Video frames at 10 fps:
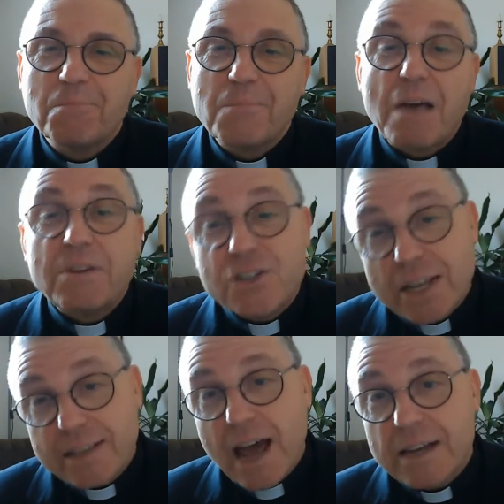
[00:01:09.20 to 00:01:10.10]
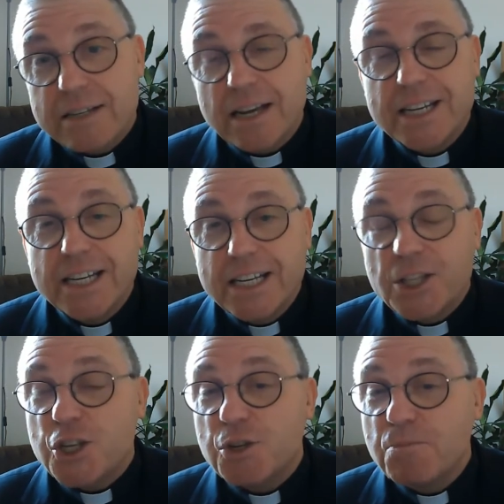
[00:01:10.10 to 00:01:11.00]
Having said that,
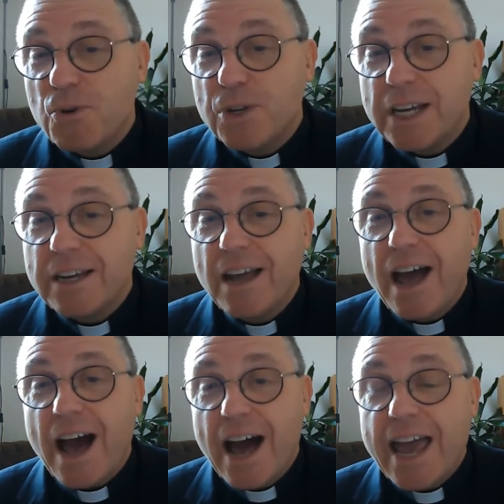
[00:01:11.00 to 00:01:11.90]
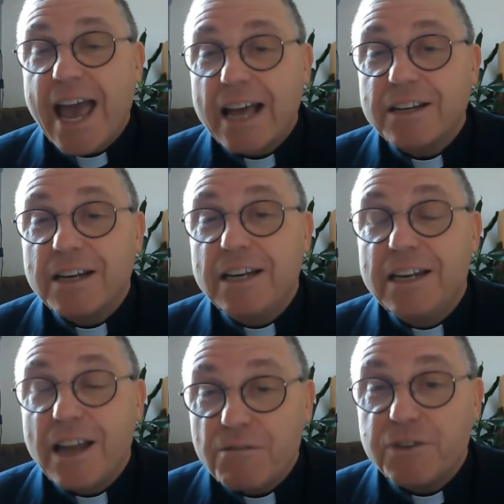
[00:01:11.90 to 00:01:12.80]
this morning I had a
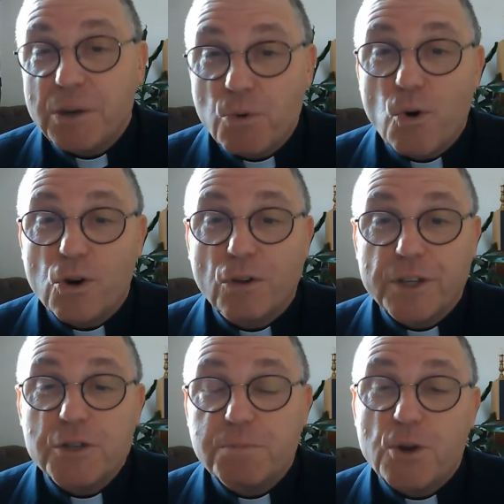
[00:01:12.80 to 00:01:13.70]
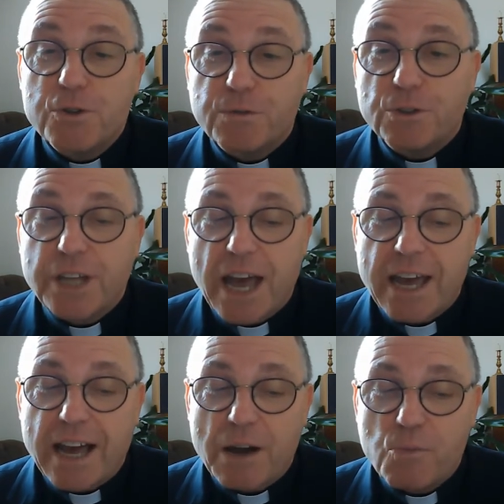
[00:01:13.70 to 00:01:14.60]
lovely walk on this beautiful
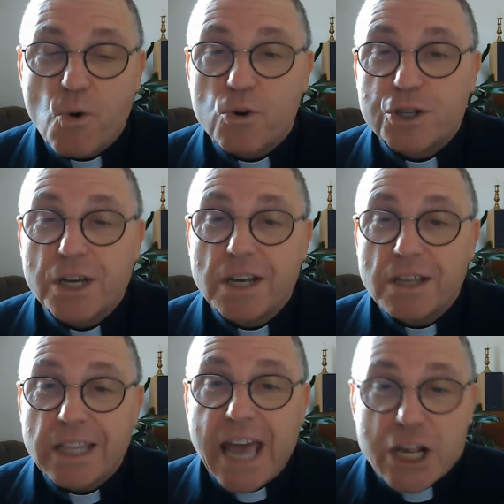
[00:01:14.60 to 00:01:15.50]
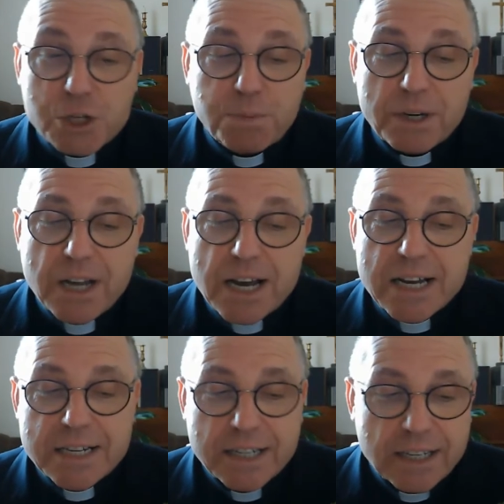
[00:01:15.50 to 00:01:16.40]
day. I walked the
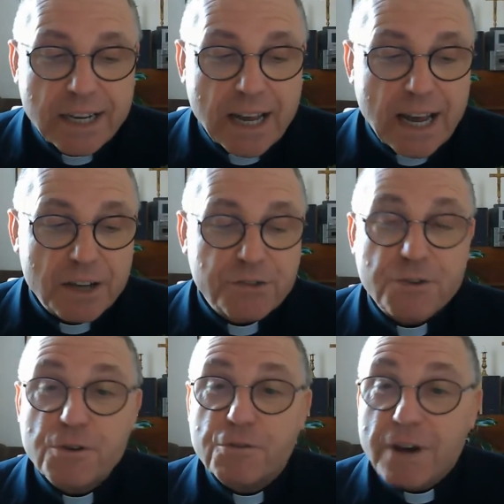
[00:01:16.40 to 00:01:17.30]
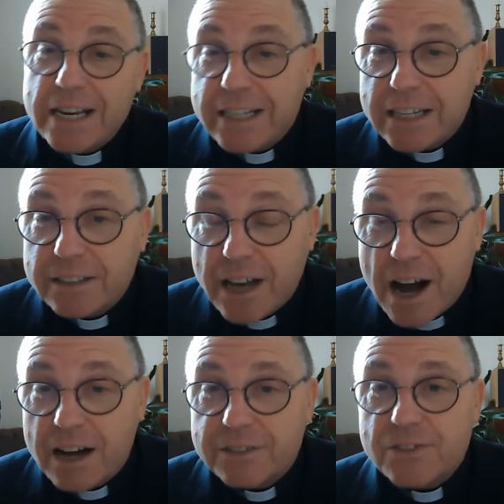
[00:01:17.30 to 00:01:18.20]
Esplanade through Green Hill
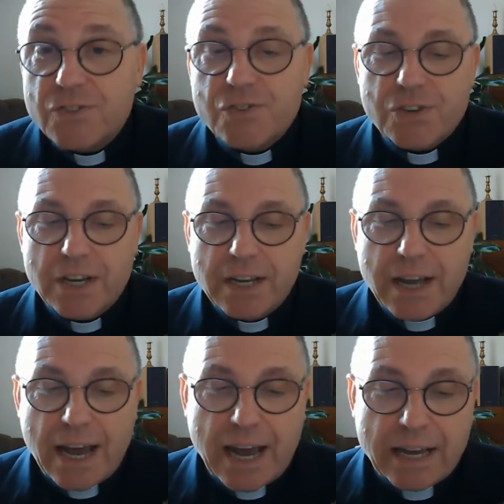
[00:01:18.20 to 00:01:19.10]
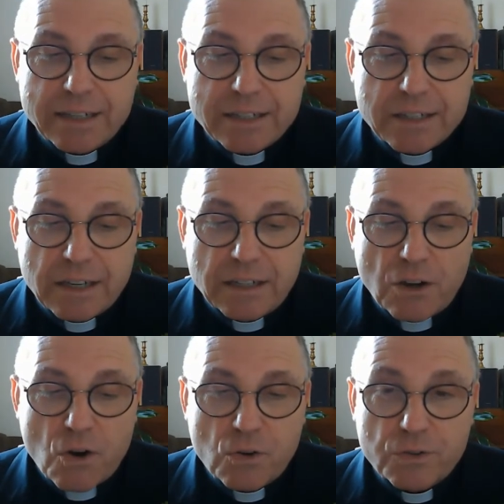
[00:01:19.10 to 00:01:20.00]
Gardens and
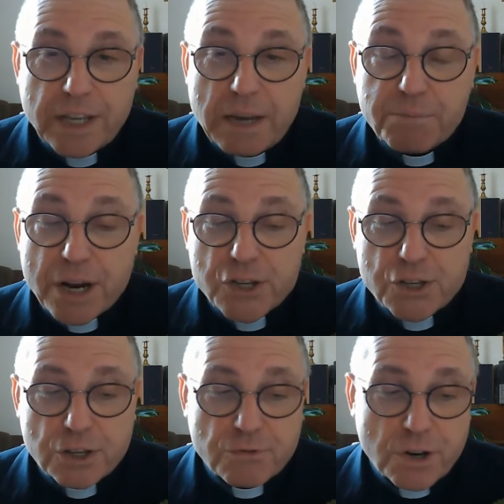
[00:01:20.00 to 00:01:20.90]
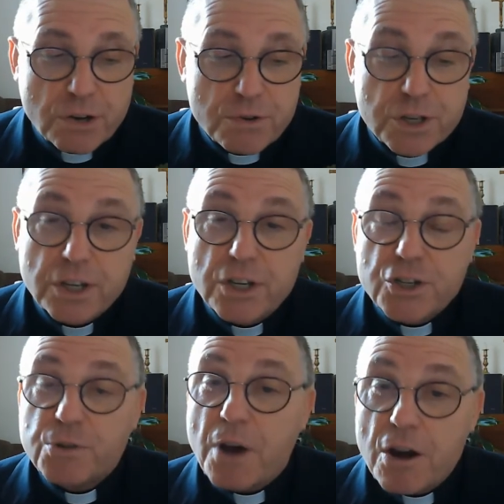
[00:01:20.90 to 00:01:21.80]
along the Preston Road
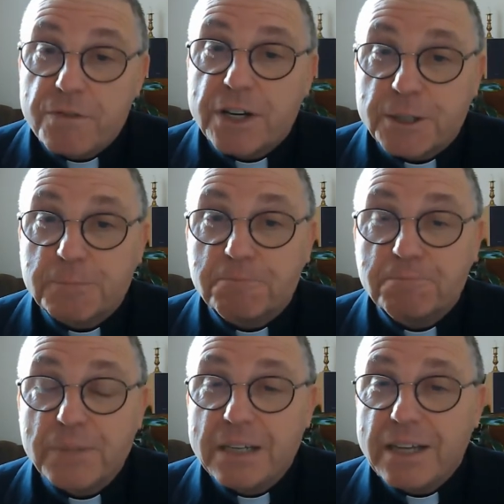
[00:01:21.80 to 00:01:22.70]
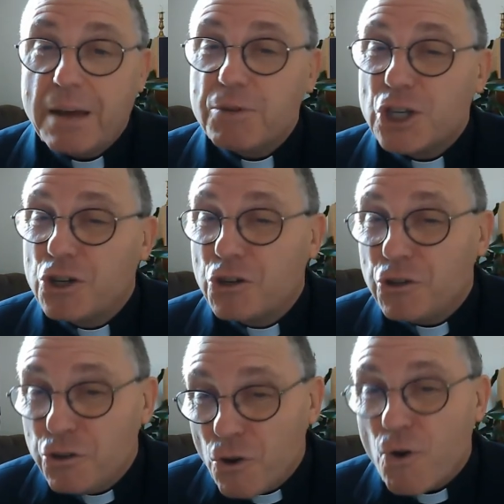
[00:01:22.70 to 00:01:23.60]
to Overcombe. It was a
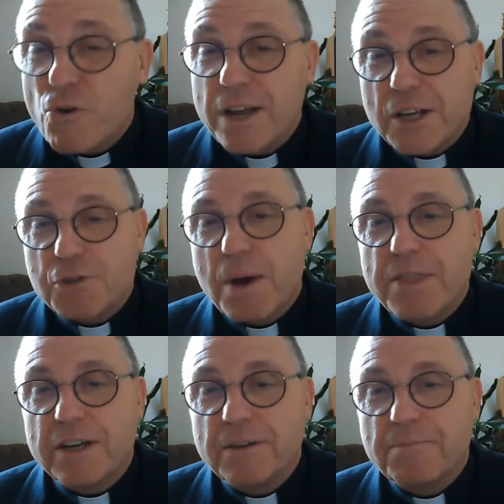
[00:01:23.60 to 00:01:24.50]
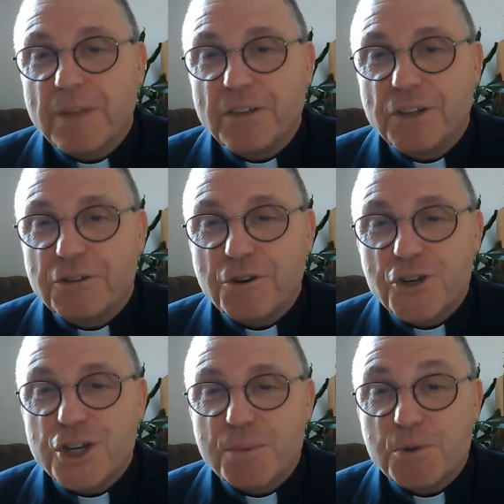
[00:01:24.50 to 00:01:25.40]
glorious weather and the cruise
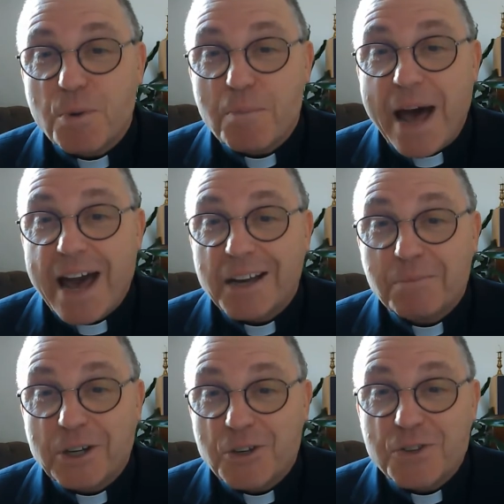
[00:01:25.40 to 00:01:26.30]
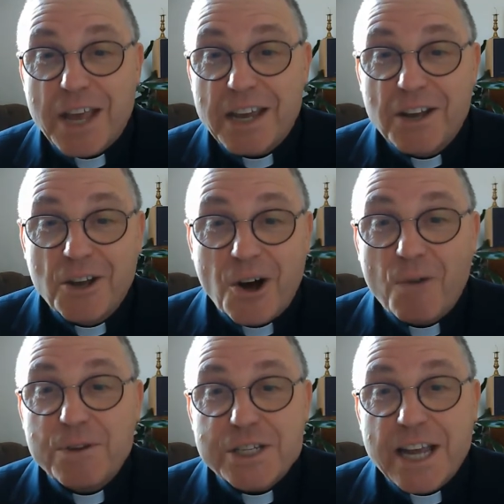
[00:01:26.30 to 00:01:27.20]
ships were back because they
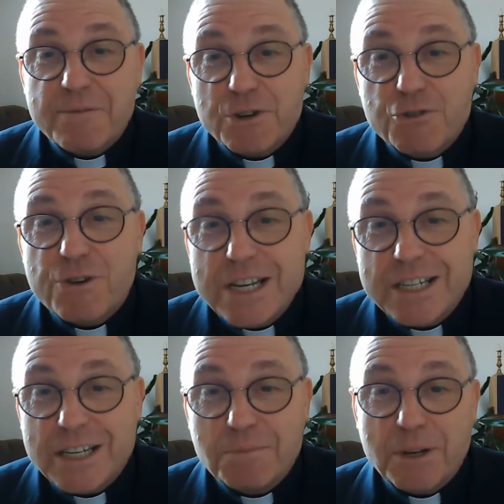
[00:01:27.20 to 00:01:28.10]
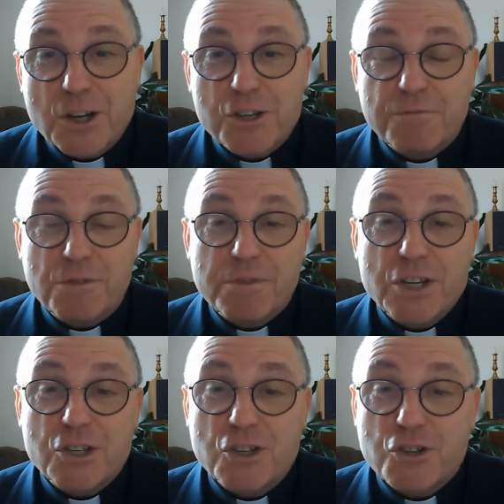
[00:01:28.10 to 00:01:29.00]
obviously have retreated because of the
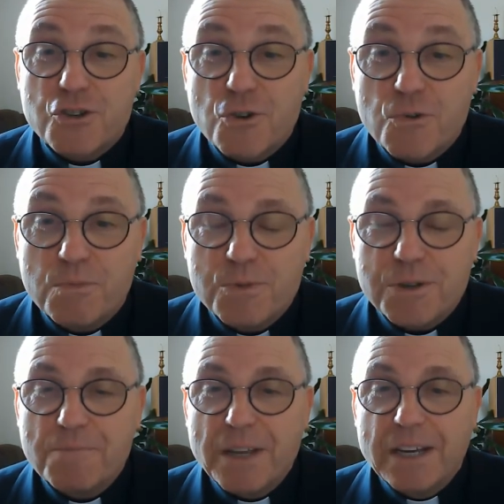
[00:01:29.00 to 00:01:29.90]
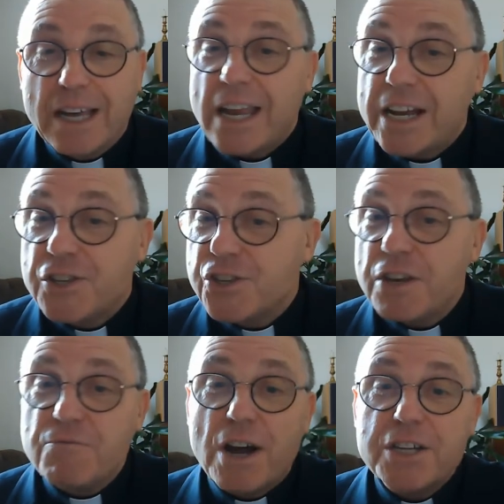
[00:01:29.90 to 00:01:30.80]
recent storms. And I could
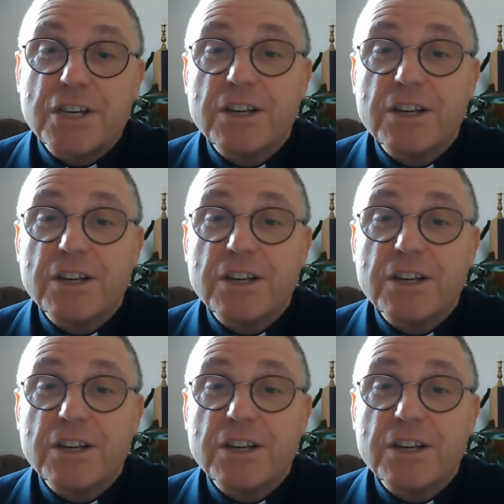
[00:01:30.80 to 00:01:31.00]
see right